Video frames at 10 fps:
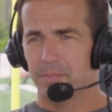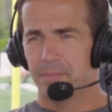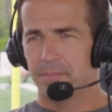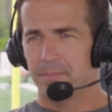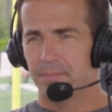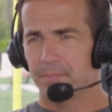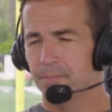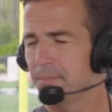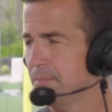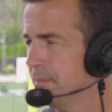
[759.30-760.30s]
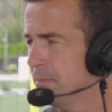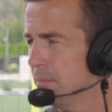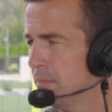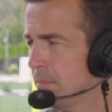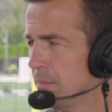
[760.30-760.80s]

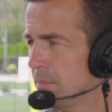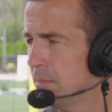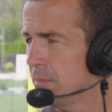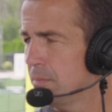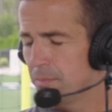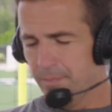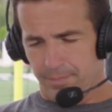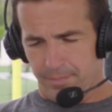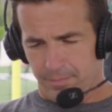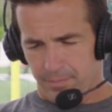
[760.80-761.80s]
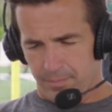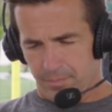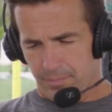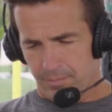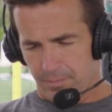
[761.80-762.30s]

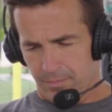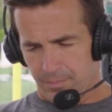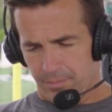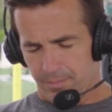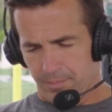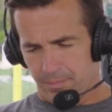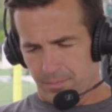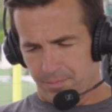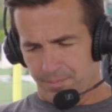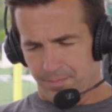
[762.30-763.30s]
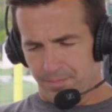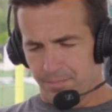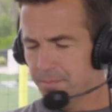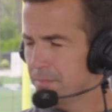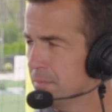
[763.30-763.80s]

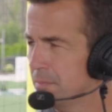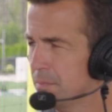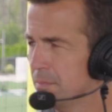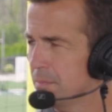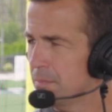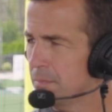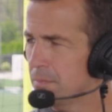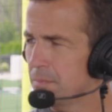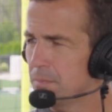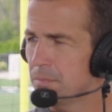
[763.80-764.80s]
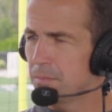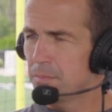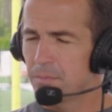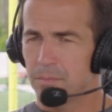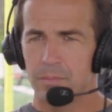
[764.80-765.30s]

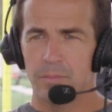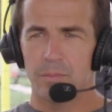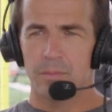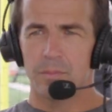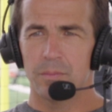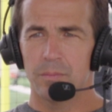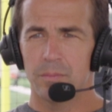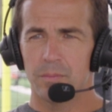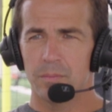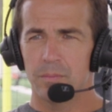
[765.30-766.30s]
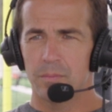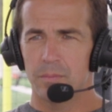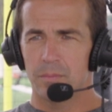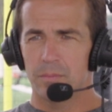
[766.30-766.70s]
[no speech]